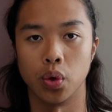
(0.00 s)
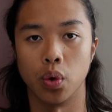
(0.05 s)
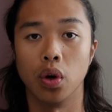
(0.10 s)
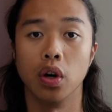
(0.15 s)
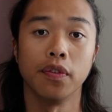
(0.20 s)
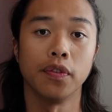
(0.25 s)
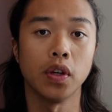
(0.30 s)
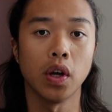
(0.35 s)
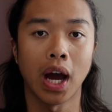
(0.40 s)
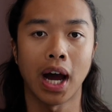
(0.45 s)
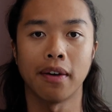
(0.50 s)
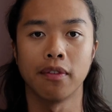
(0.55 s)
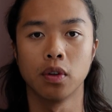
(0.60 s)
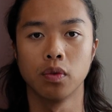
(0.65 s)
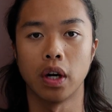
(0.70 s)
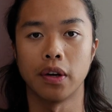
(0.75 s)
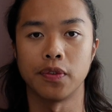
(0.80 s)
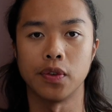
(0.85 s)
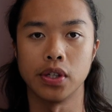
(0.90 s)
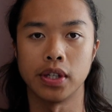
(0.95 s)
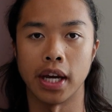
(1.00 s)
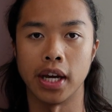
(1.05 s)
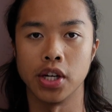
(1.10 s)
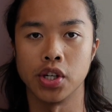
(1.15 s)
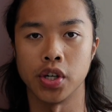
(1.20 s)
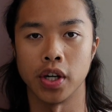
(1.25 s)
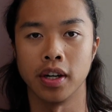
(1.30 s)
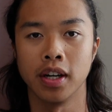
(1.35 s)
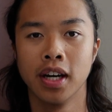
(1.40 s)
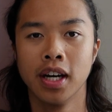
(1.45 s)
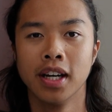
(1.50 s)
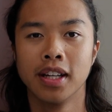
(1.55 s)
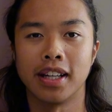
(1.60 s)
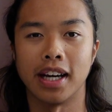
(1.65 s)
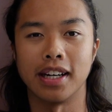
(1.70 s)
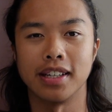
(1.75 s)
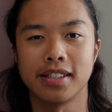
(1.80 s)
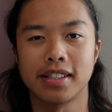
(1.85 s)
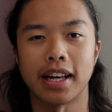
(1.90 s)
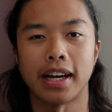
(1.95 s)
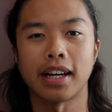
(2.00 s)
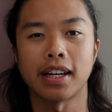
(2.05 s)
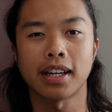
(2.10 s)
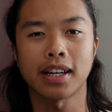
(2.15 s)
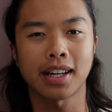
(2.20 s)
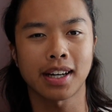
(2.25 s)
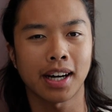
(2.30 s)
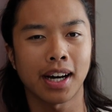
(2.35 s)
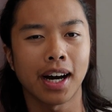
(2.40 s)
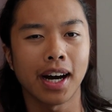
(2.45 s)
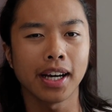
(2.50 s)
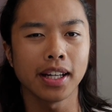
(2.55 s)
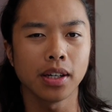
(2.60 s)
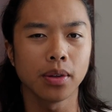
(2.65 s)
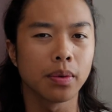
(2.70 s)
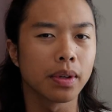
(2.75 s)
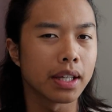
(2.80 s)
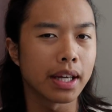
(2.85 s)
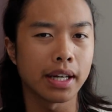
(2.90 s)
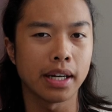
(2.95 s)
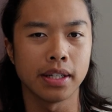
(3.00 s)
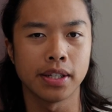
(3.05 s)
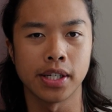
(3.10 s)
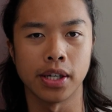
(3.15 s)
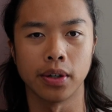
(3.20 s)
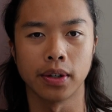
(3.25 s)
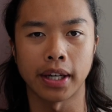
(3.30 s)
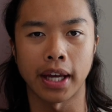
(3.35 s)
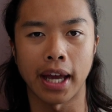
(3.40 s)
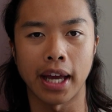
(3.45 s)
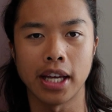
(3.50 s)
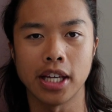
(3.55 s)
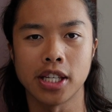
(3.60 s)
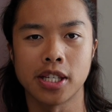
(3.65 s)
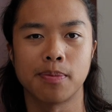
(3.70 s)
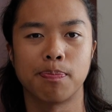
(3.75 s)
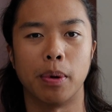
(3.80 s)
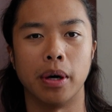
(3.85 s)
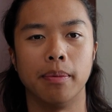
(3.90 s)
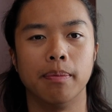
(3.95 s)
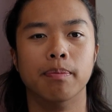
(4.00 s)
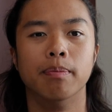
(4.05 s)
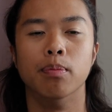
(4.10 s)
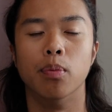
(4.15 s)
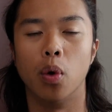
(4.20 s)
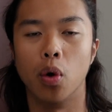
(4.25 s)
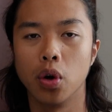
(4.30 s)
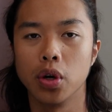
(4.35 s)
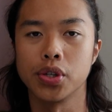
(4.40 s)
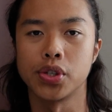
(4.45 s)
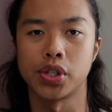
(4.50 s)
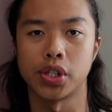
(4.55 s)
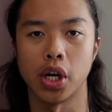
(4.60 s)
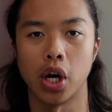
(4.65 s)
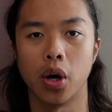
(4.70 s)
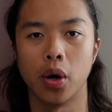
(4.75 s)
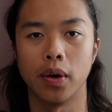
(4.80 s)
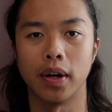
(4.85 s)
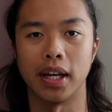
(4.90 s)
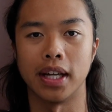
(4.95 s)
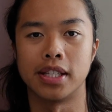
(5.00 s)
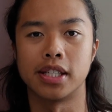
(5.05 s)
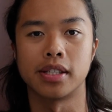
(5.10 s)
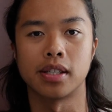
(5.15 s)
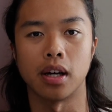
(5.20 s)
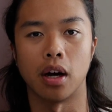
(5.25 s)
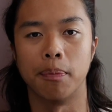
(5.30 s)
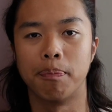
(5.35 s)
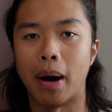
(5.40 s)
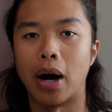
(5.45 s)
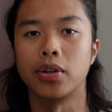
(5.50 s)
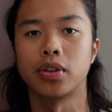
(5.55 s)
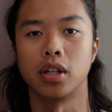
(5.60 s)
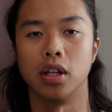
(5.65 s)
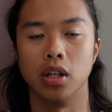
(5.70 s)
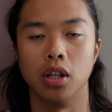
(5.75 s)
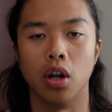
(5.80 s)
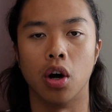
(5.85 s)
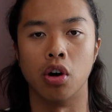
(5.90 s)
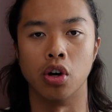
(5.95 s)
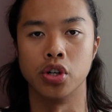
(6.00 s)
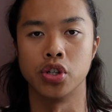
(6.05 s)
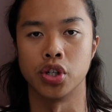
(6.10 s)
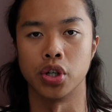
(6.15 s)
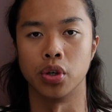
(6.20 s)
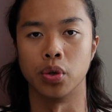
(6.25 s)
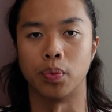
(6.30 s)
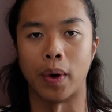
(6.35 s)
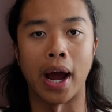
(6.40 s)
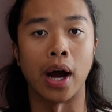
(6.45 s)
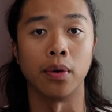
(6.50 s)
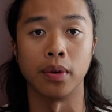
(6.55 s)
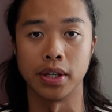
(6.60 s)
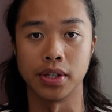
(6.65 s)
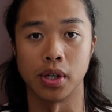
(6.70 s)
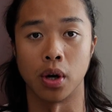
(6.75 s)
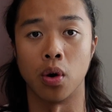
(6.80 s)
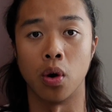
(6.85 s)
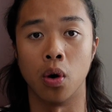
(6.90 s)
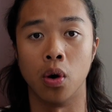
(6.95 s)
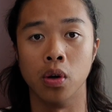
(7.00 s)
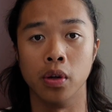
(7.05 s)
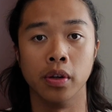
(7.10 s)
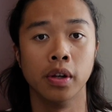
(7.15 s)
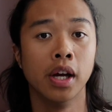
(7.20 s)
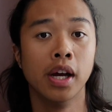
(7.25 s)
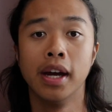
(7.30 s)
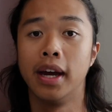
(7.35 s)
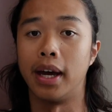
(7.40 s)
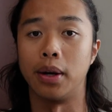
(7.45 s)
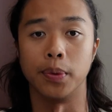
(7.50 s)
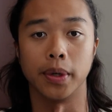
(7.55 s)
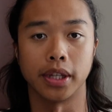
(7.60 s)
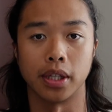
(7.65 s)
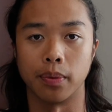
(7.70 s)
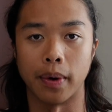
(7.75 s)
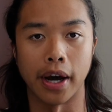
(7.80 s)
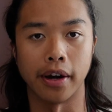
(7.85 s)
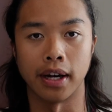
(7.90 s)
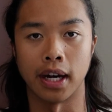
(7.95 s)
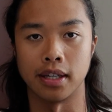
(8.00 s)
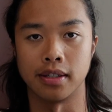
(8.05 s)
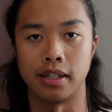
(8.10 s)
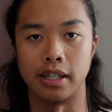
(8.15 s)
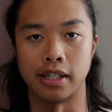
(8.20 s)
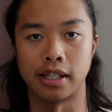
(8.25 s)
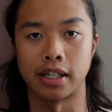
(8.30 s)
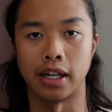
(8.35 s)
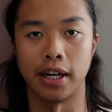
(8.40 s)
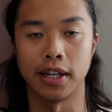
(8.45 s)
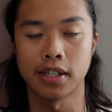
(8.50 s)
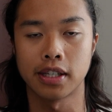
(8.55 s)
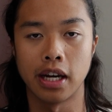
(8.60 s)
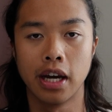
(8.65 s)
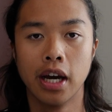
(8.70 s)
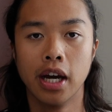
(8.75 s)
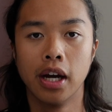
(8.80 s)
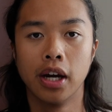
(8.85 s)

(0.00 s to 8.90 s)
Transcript: or if you have a refutation that is like kind of related to your case, but more so it's about the larger round as a whole and what the round has discussed,